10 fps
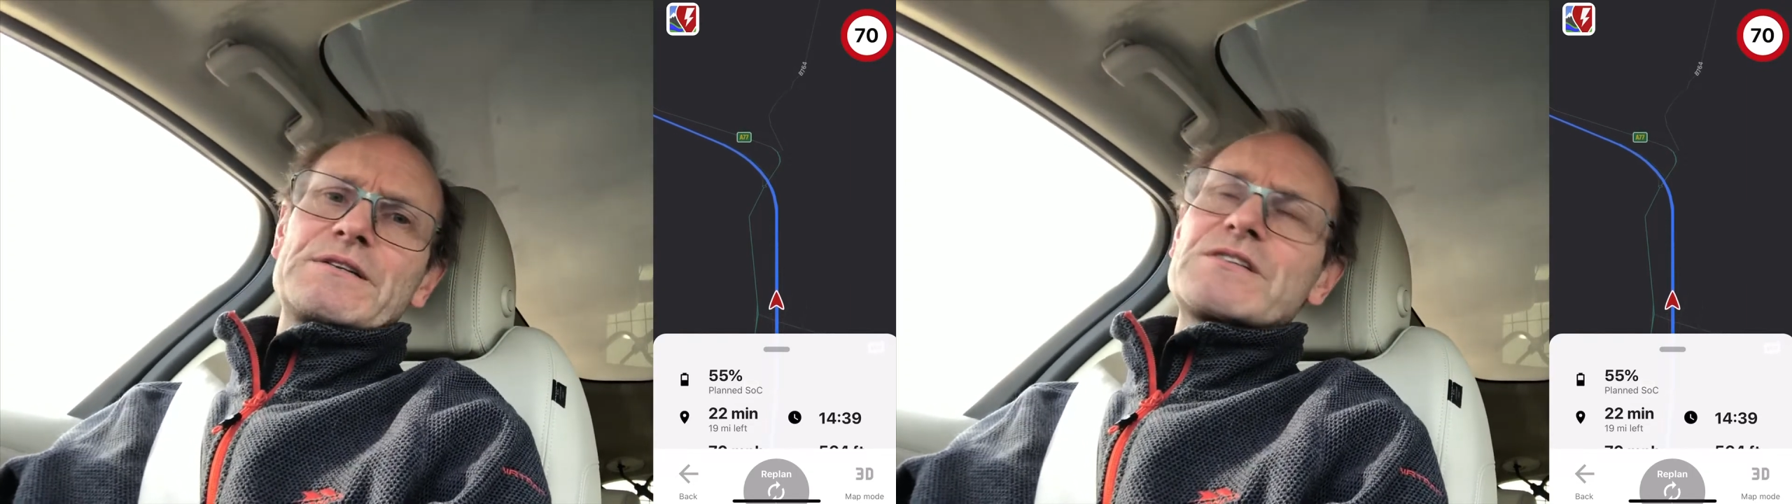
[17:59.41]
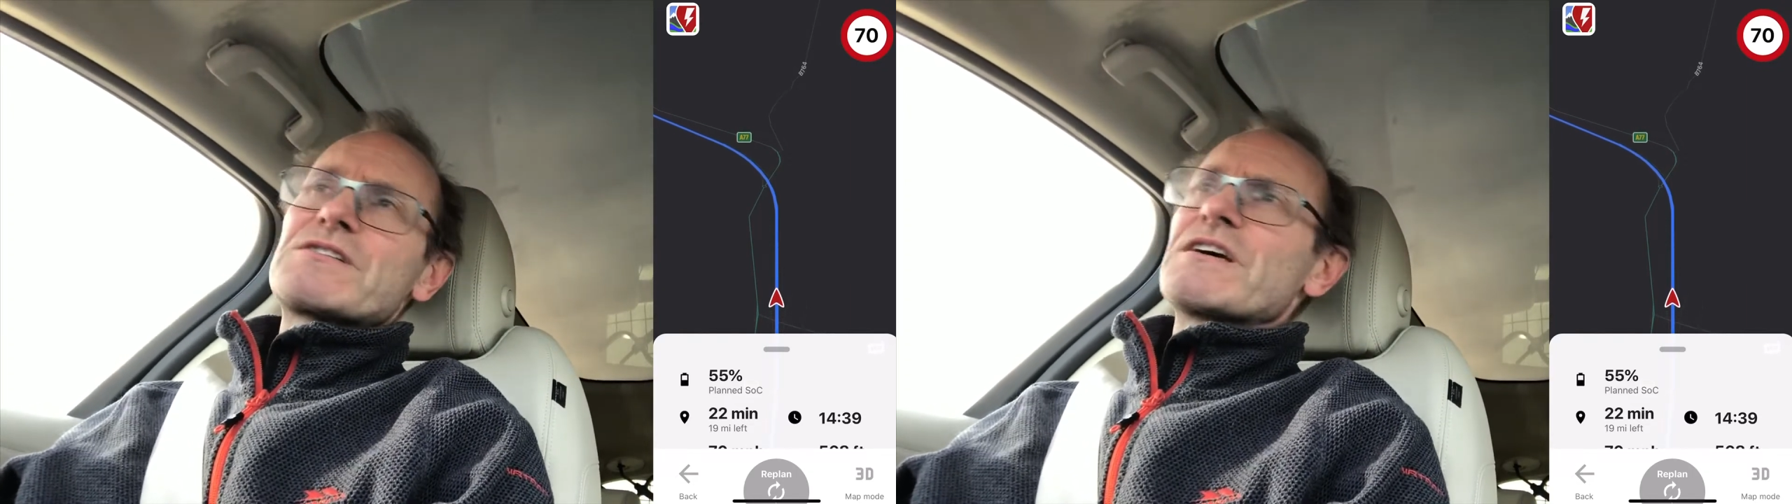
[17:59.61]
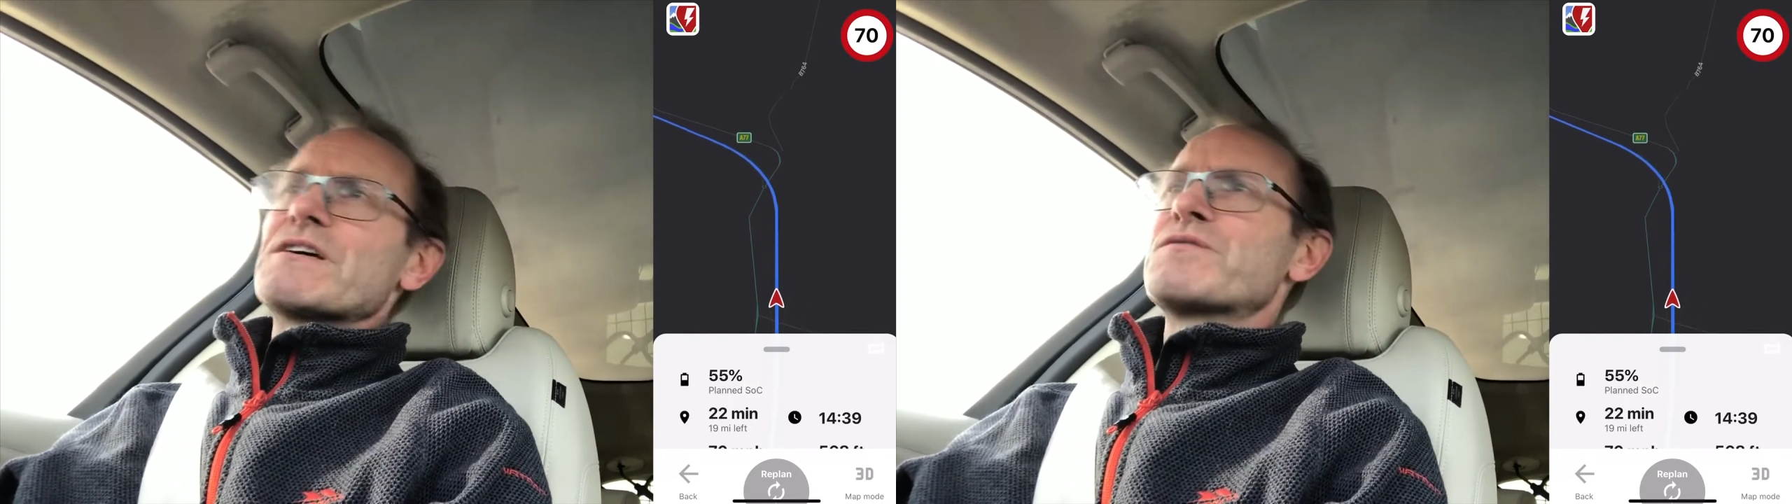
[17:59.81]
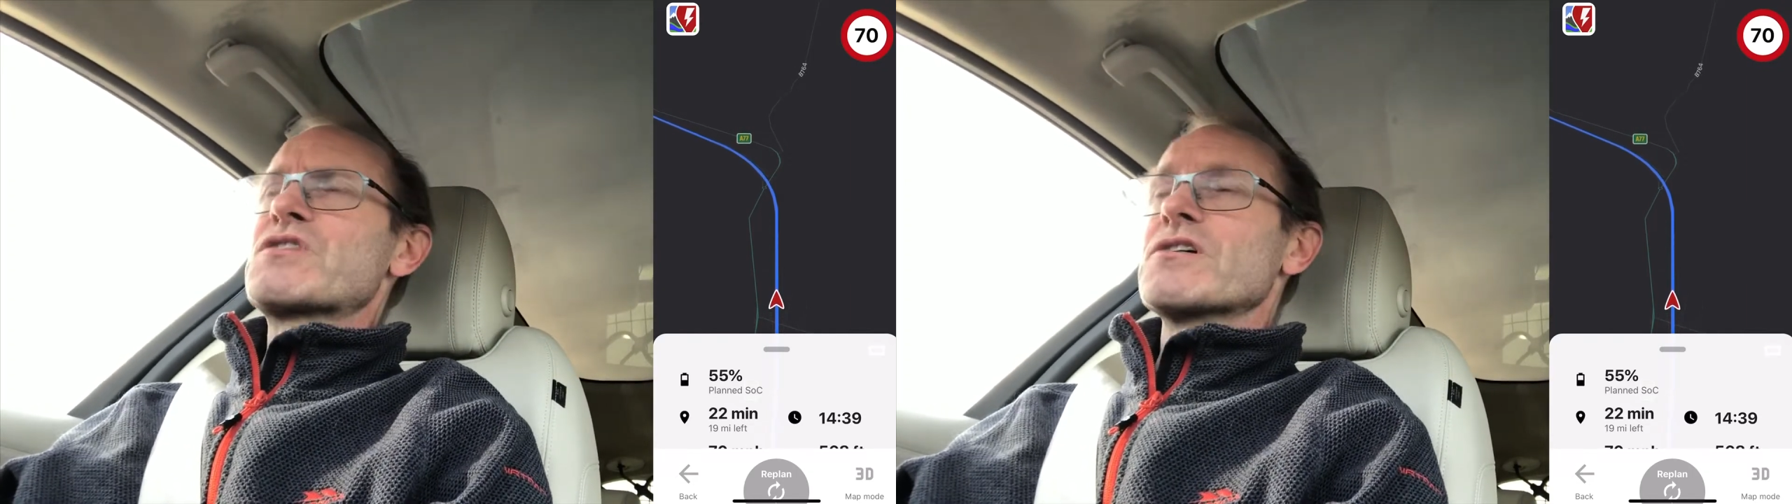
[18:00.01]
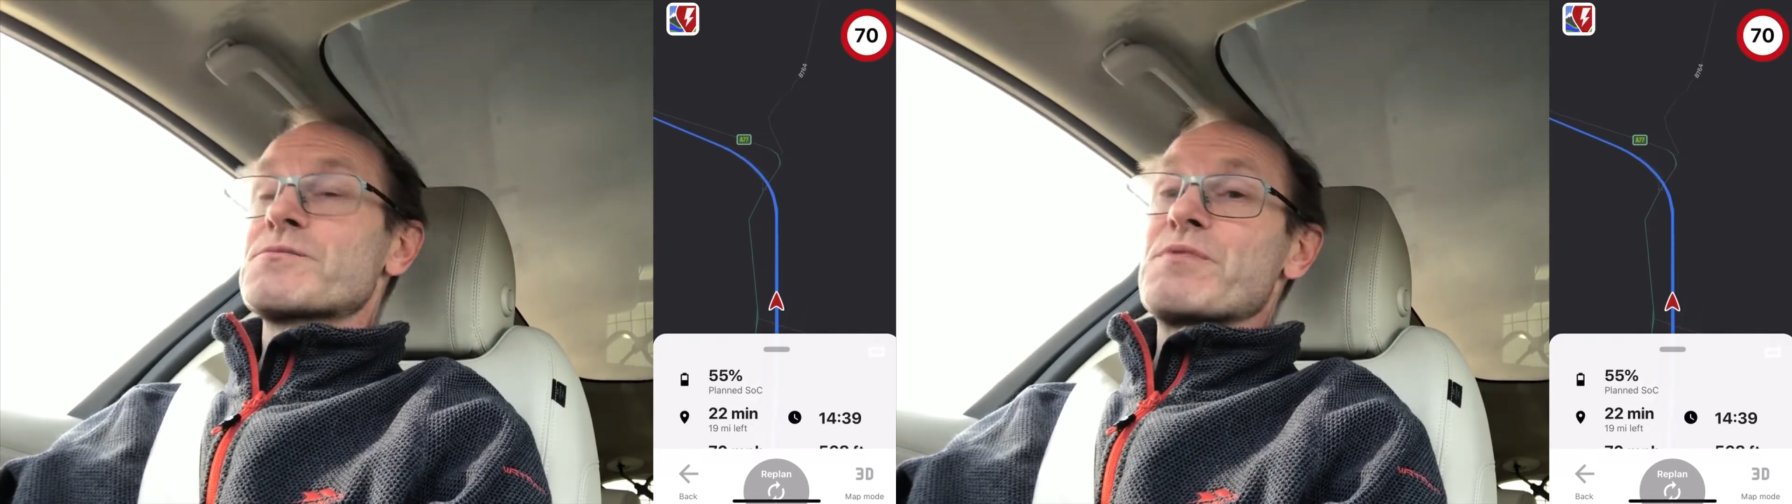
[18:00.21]
state of
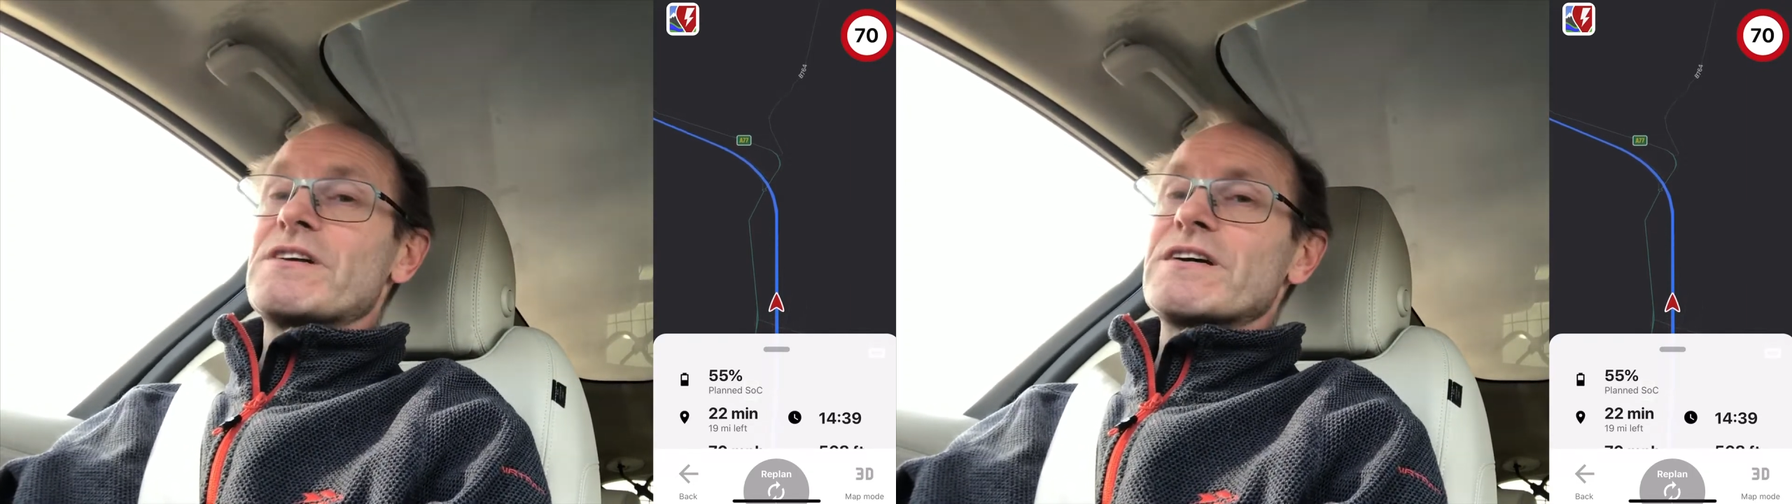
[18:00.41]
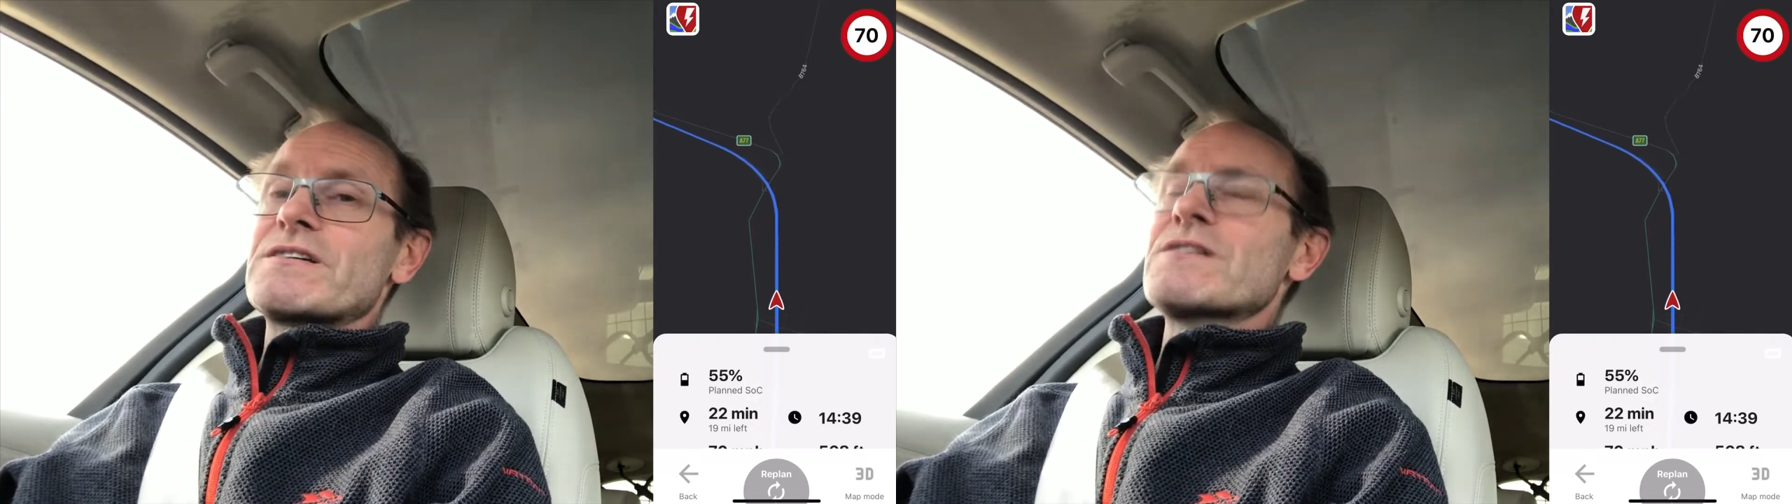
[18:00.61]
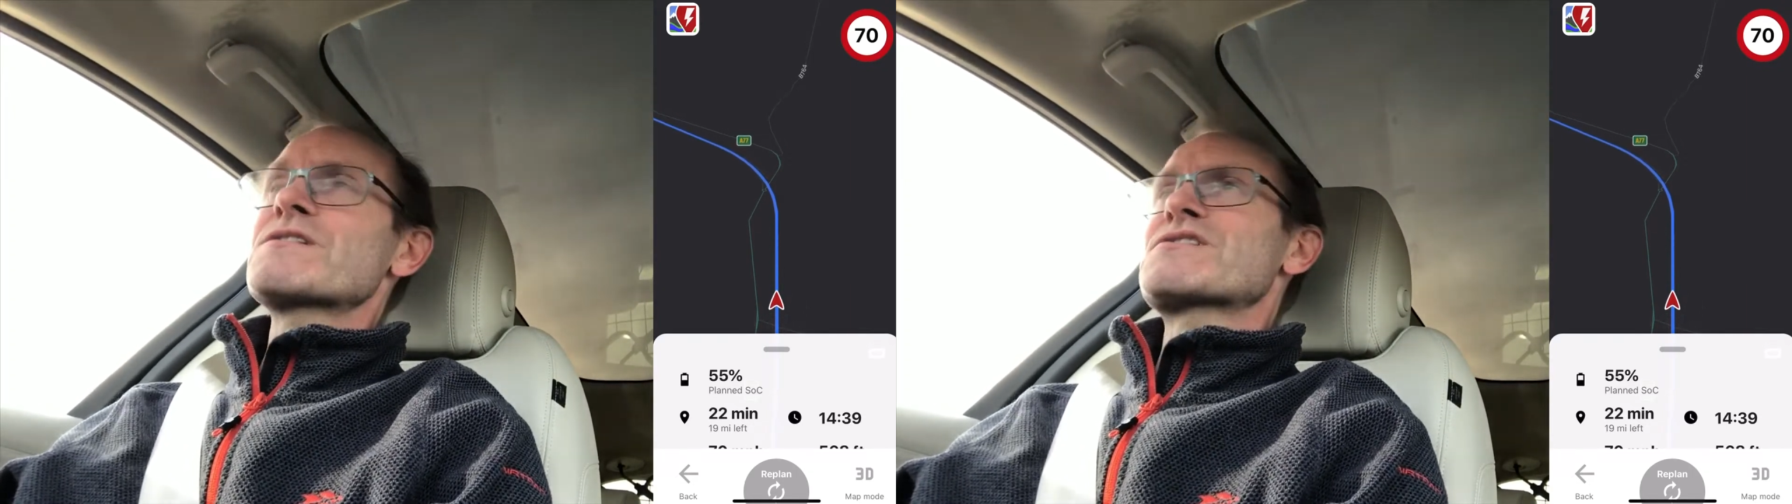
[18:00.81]
charge predictions.